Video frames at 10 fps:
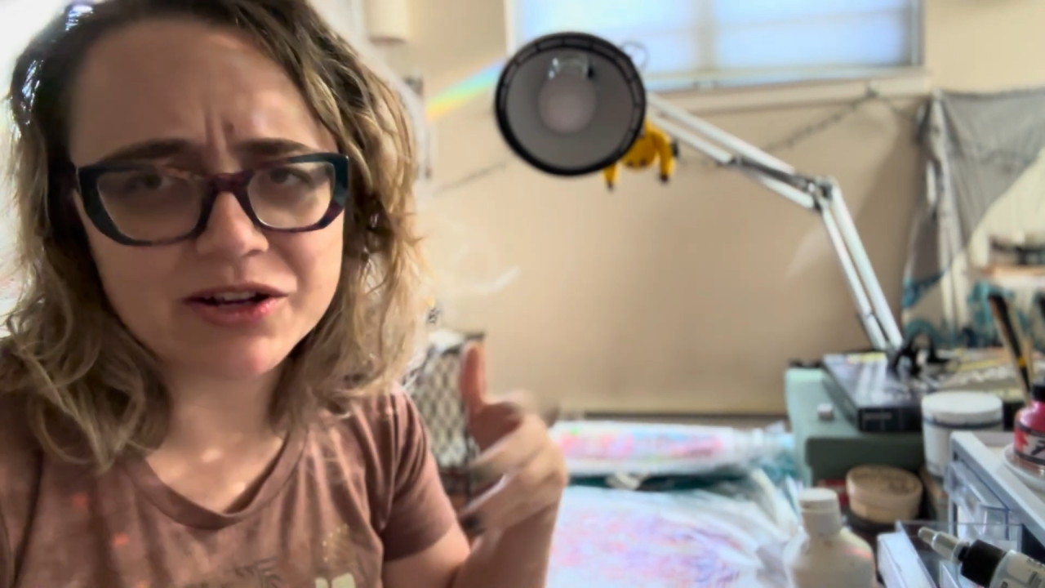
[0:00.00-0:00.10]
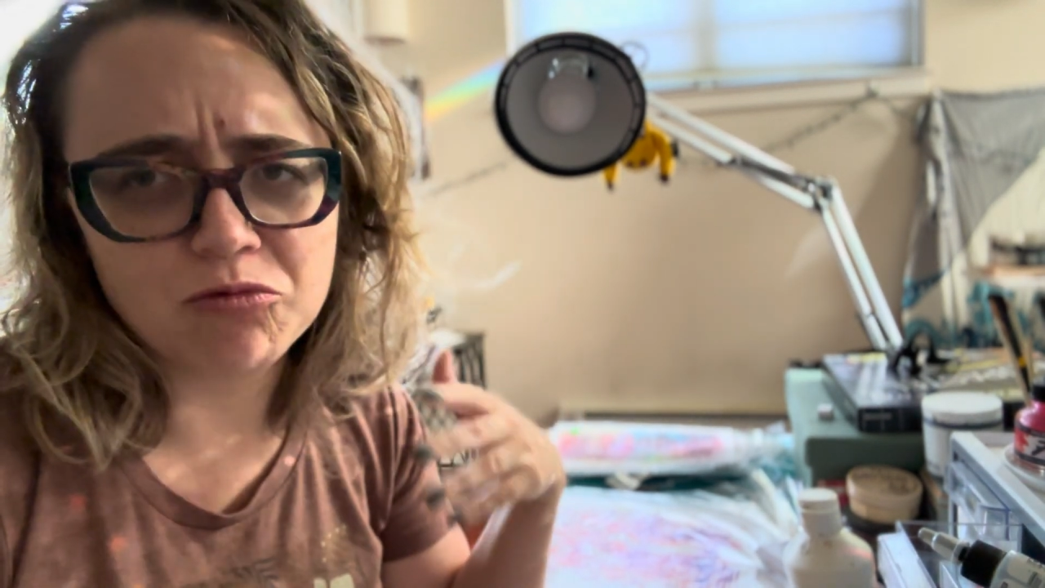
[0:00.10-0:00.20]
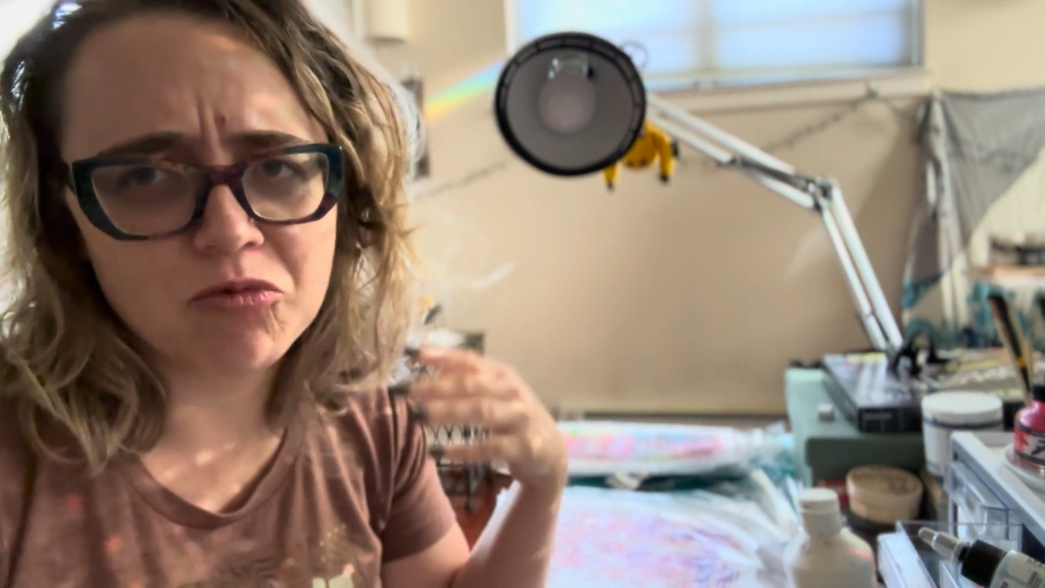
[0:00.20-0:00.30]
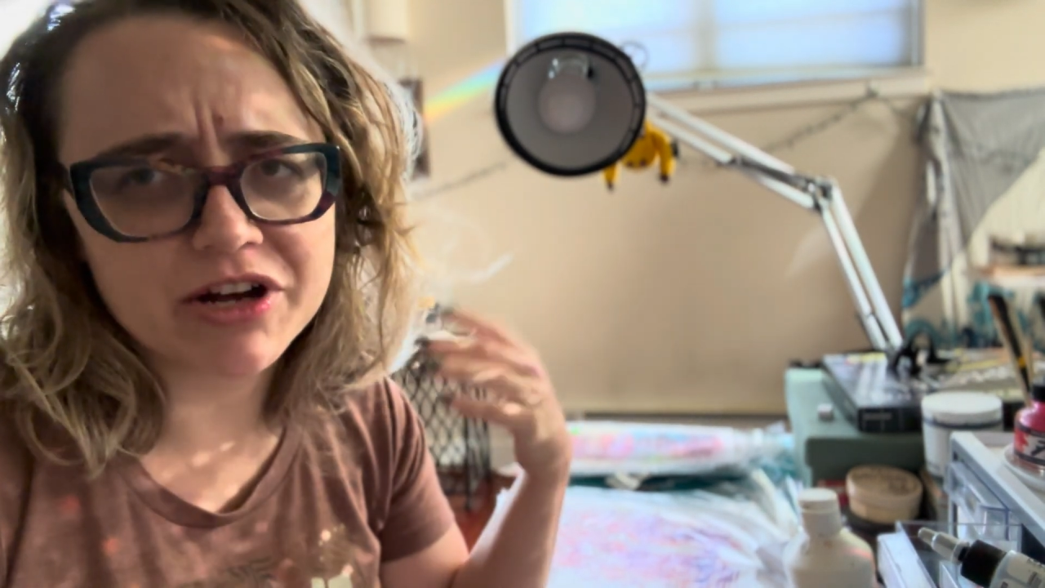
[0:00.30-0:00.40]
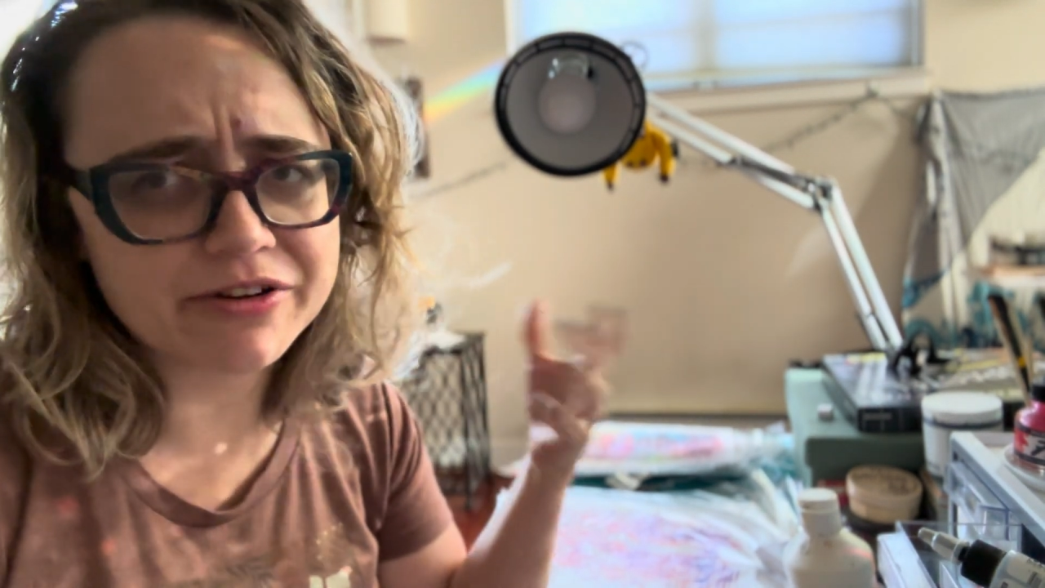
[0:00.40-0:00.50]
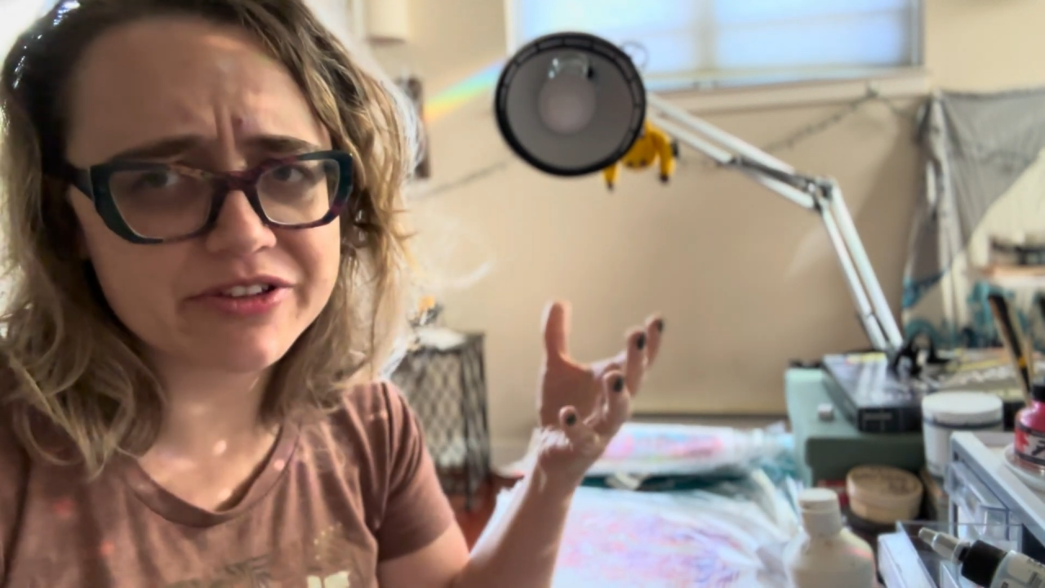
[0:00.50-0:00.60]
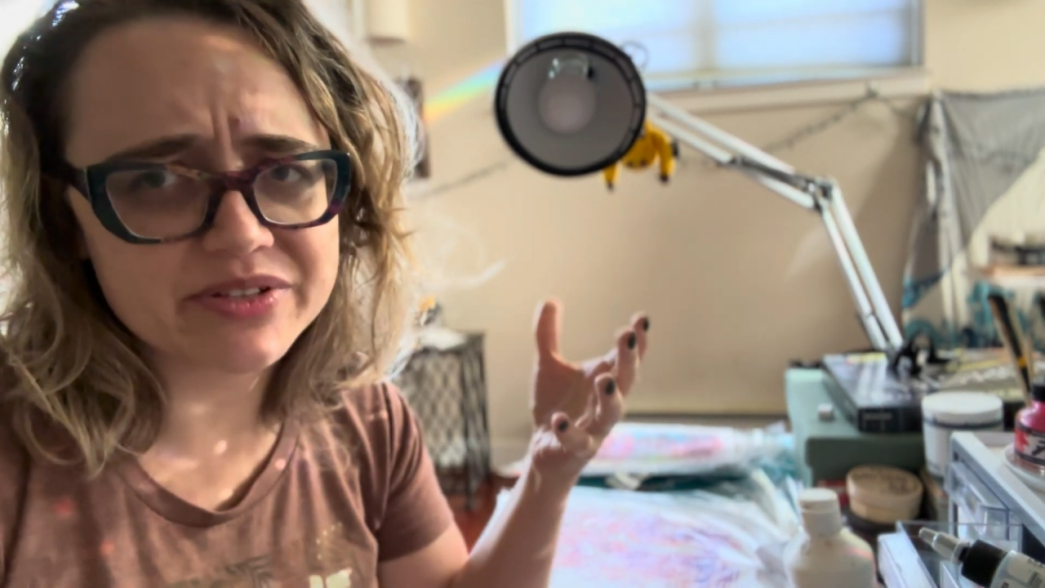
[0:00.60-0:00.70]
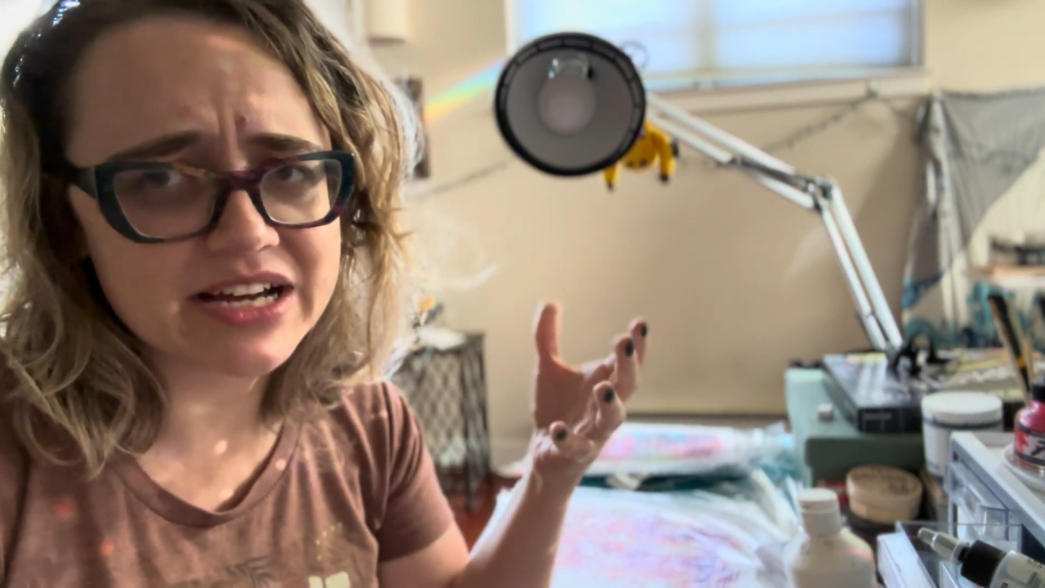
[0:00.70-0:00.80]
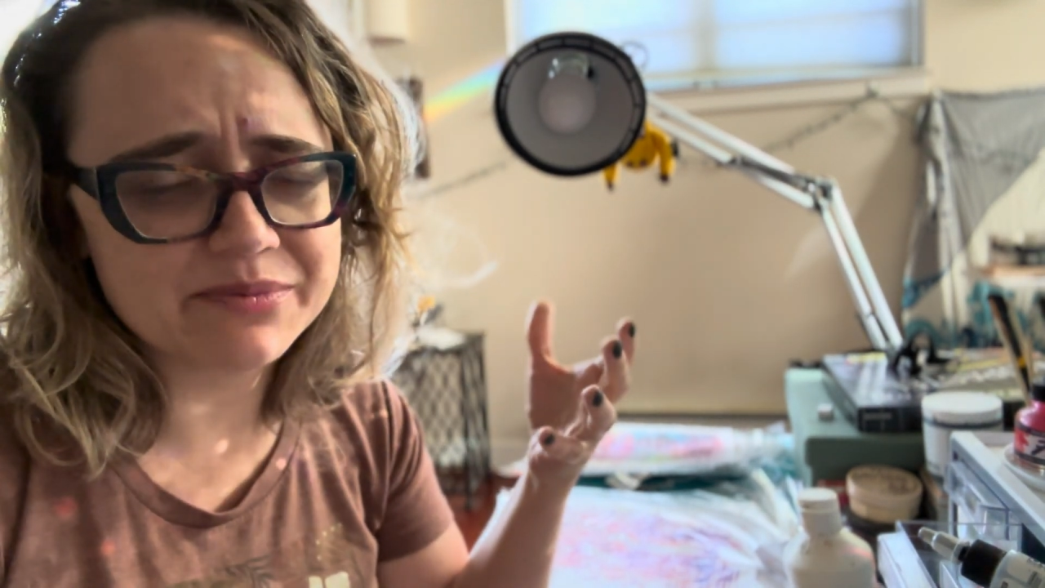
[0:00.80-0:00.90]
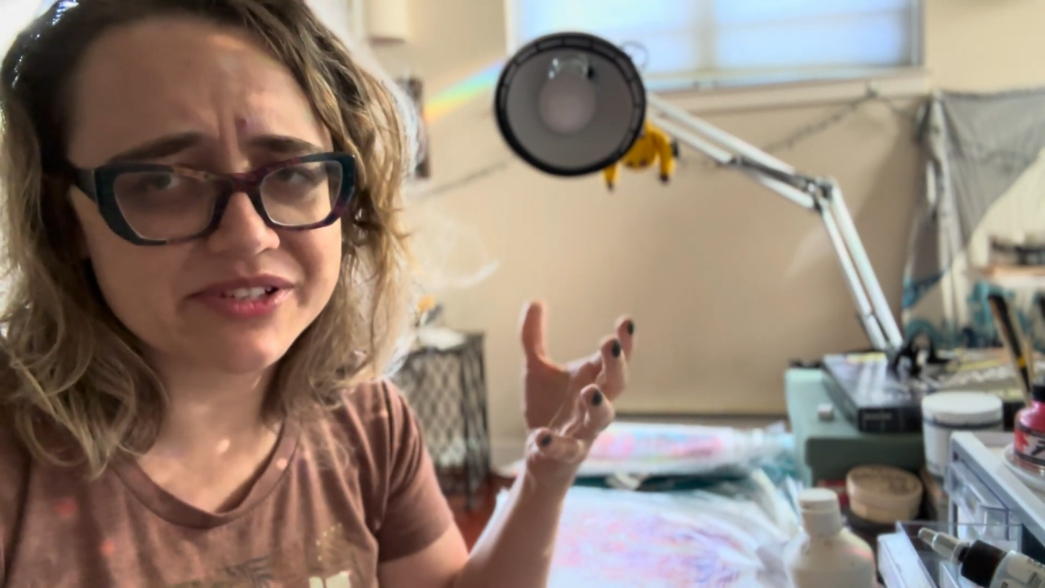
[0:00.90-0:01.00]
Like, what are the
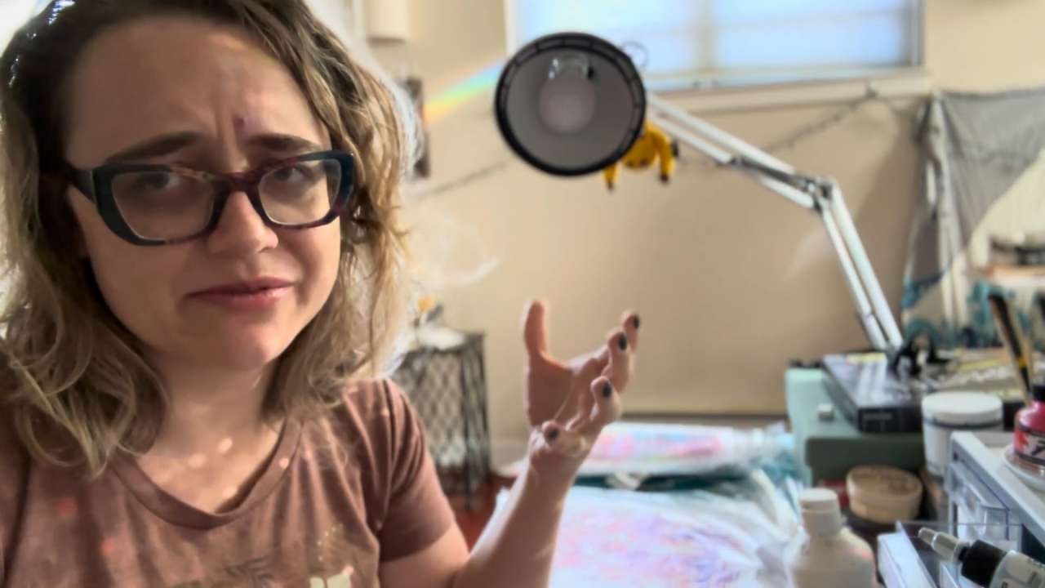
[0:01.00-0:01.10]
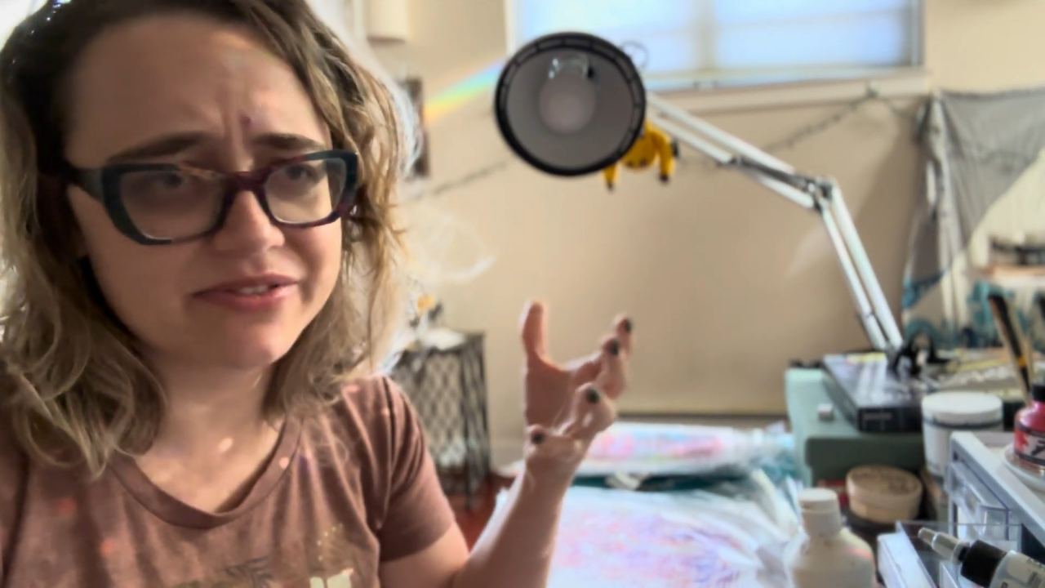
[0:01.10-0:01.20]
types of